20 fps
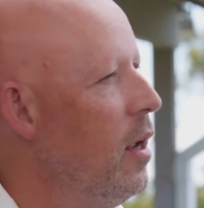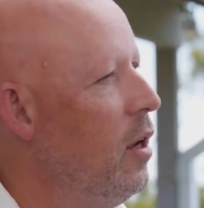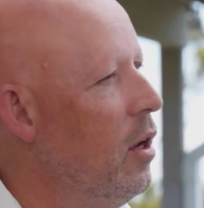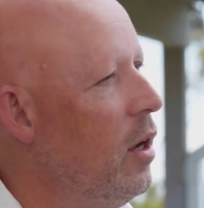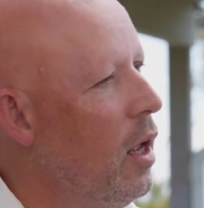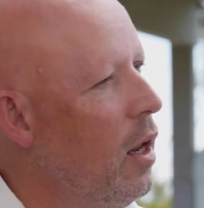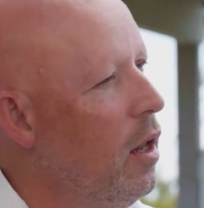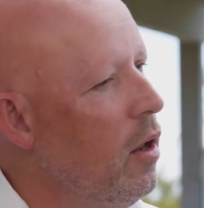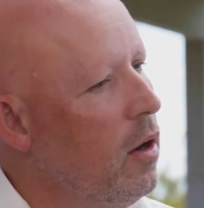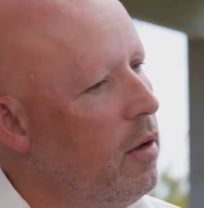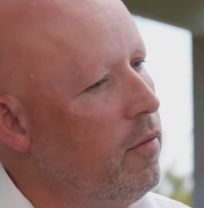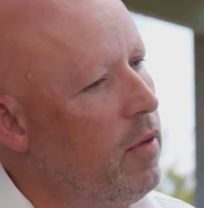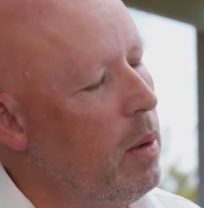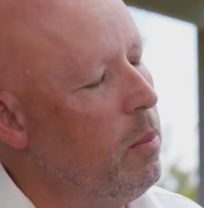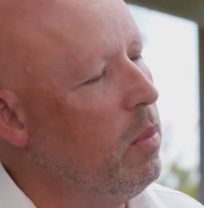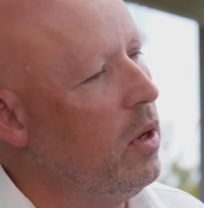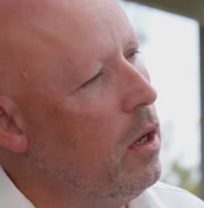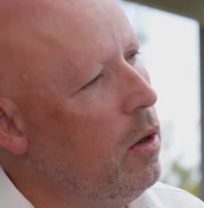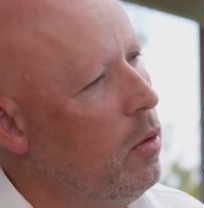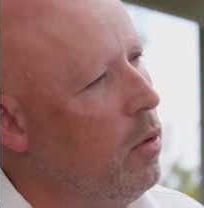You get a lot of
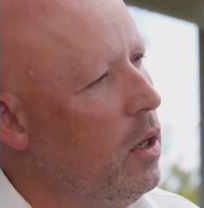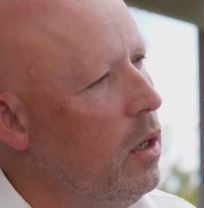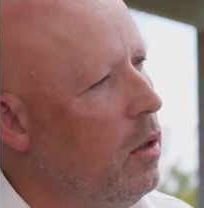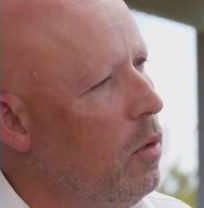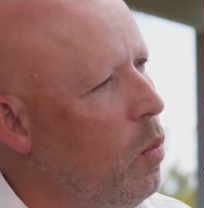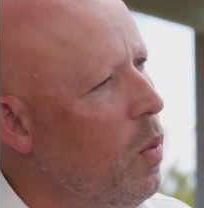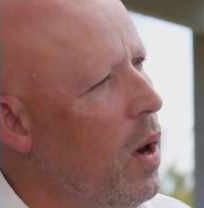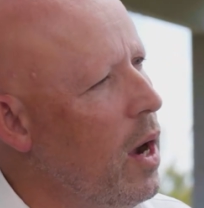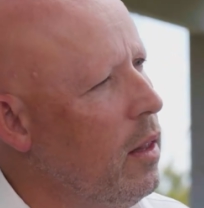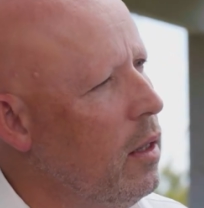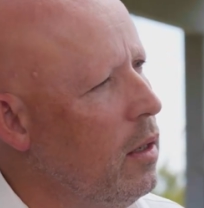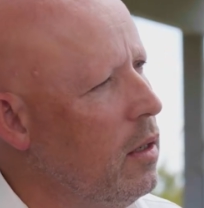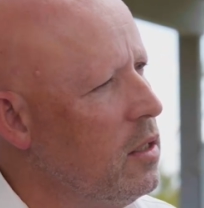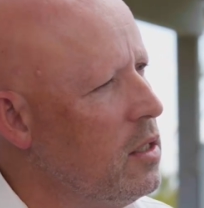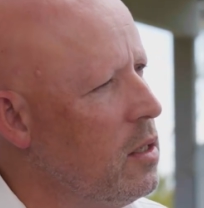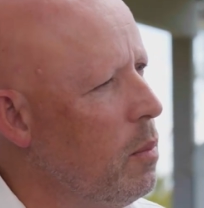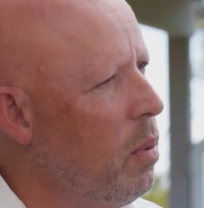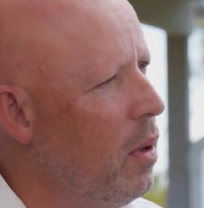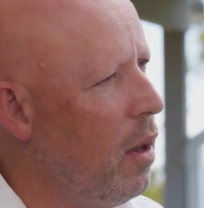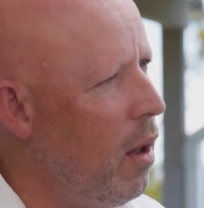ambiguity in the way that
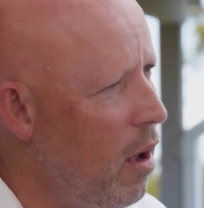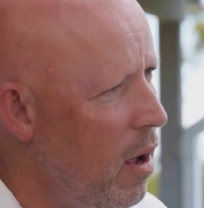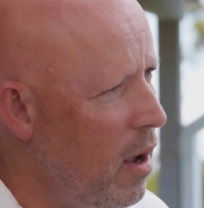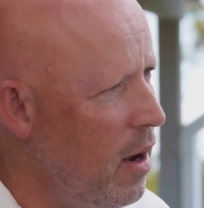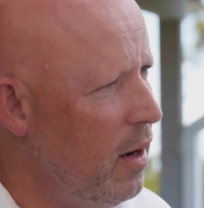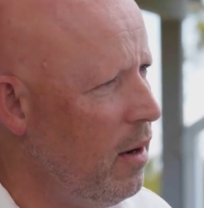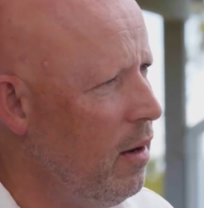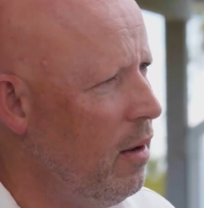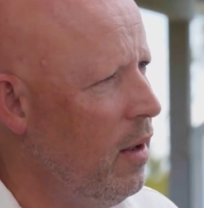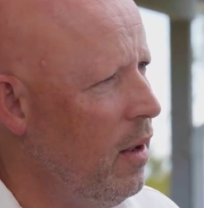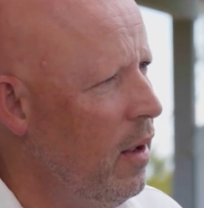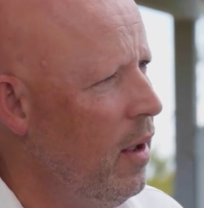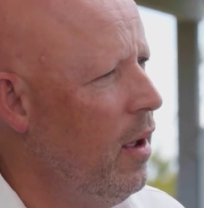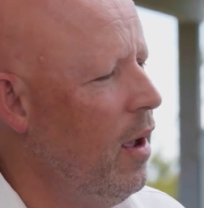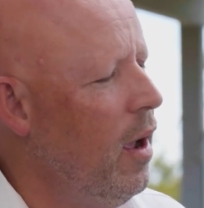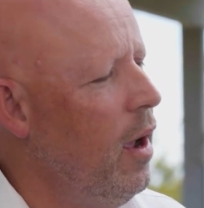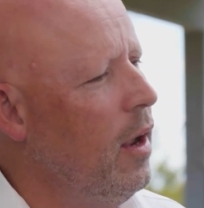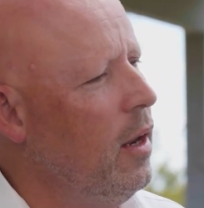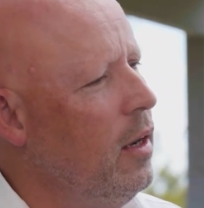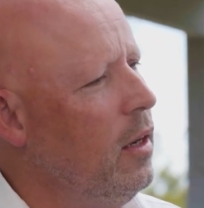it's applied,
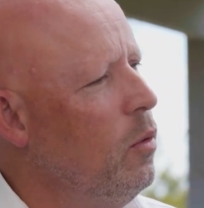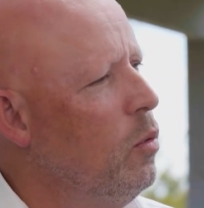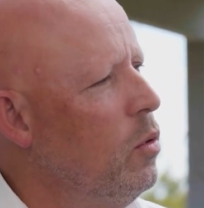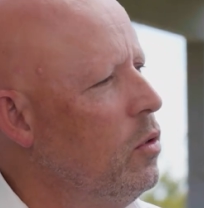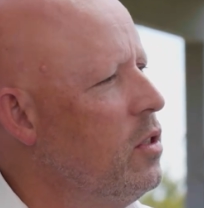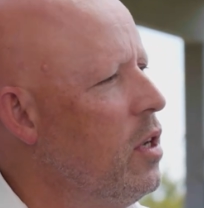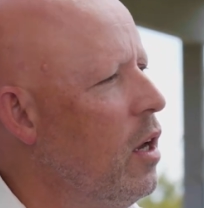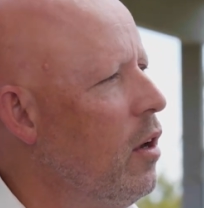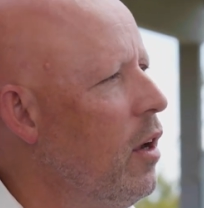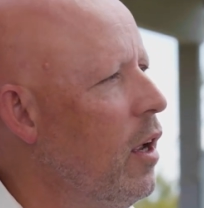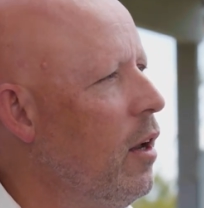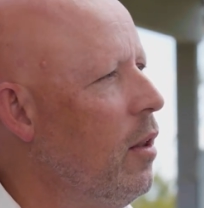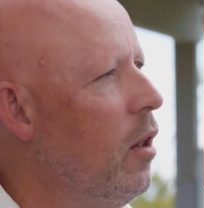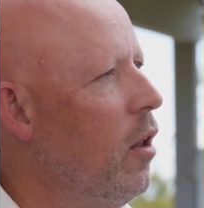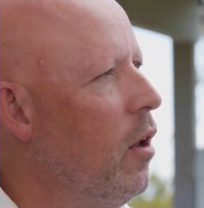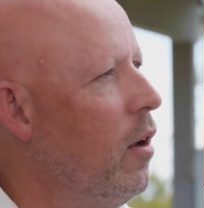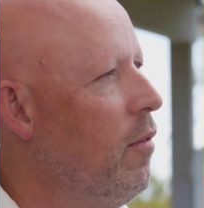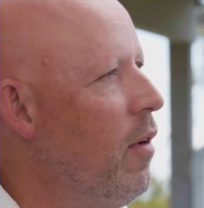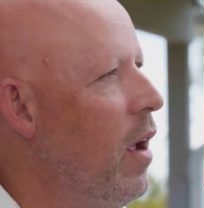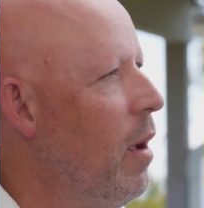and you also get a
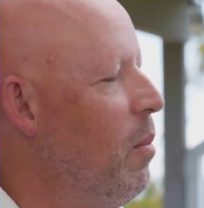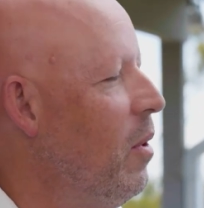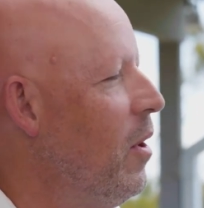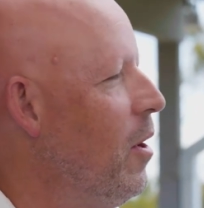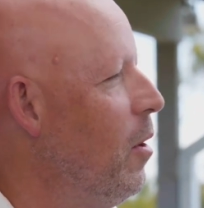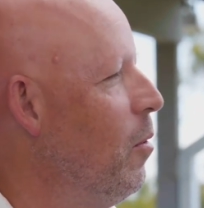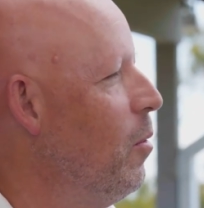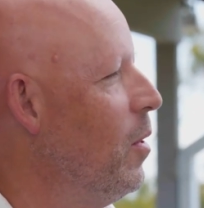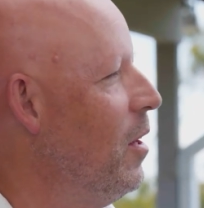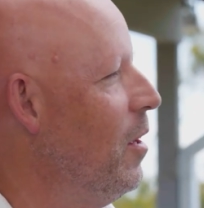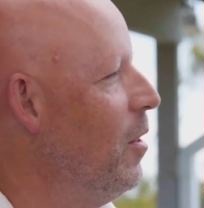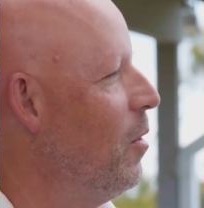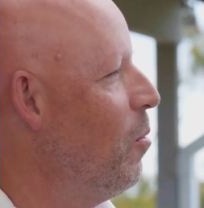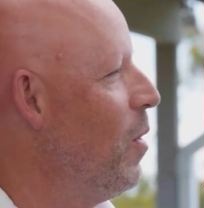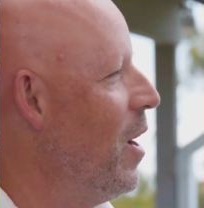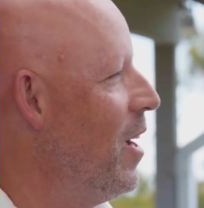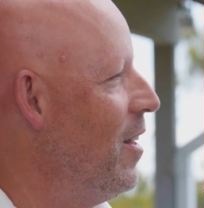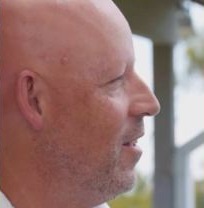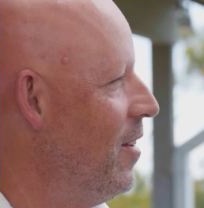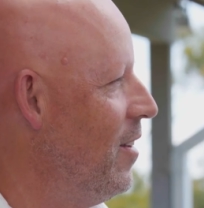lot of ambiguity in the
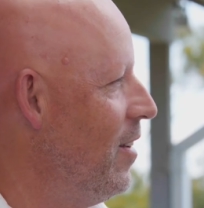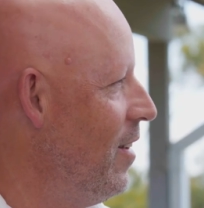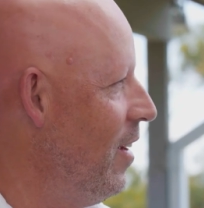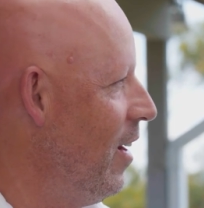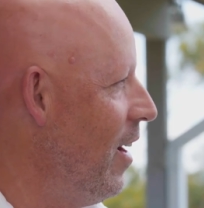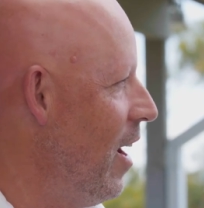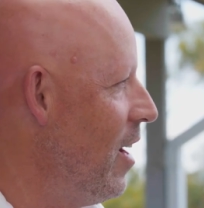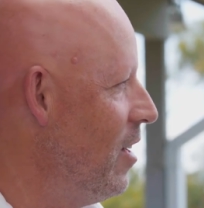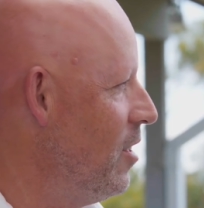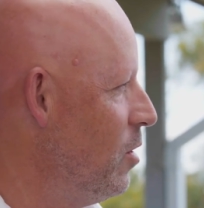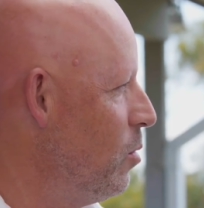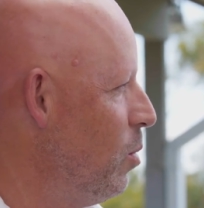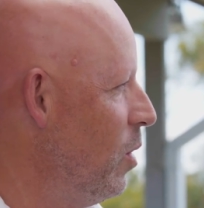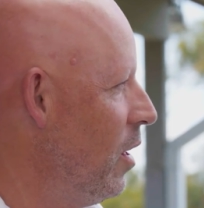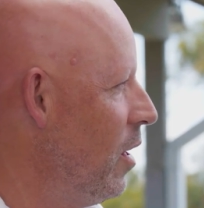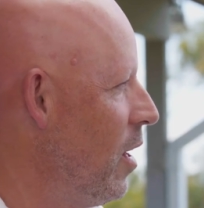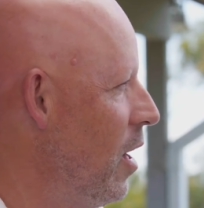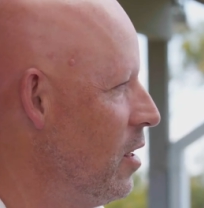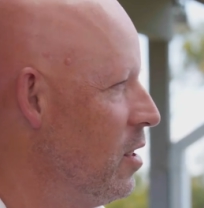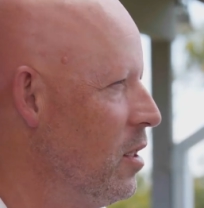way that it engages
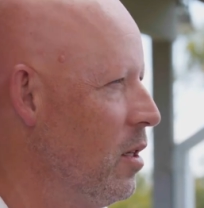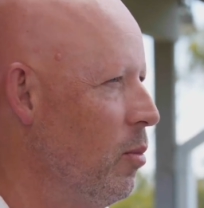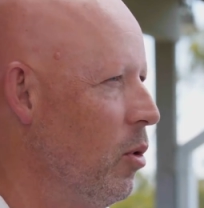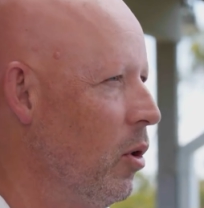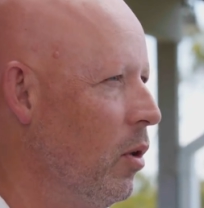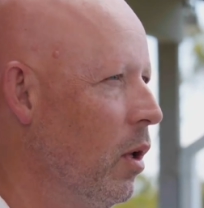with a customer.